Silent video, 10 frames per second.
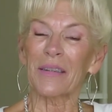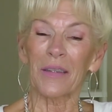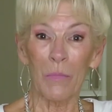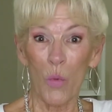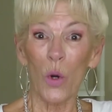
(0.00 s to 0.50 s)

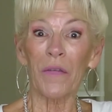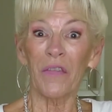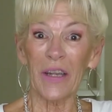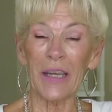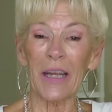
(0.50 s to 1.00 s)
some more
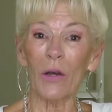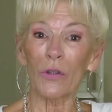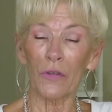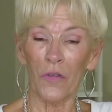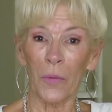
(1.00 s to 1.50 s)

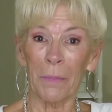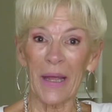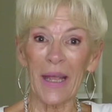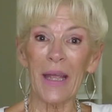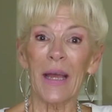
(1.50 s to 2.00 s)
videos from
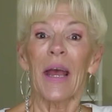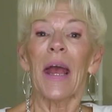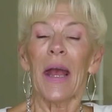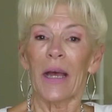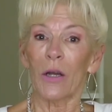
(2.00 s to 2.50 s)
me
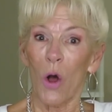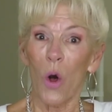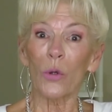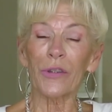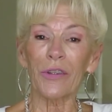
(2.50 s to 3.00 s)
and
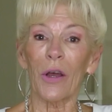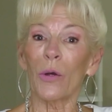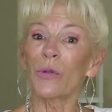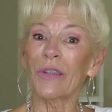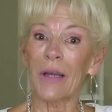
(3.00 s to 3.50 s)

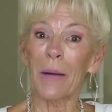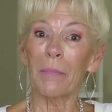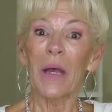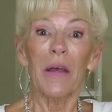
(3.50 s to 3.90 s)
also some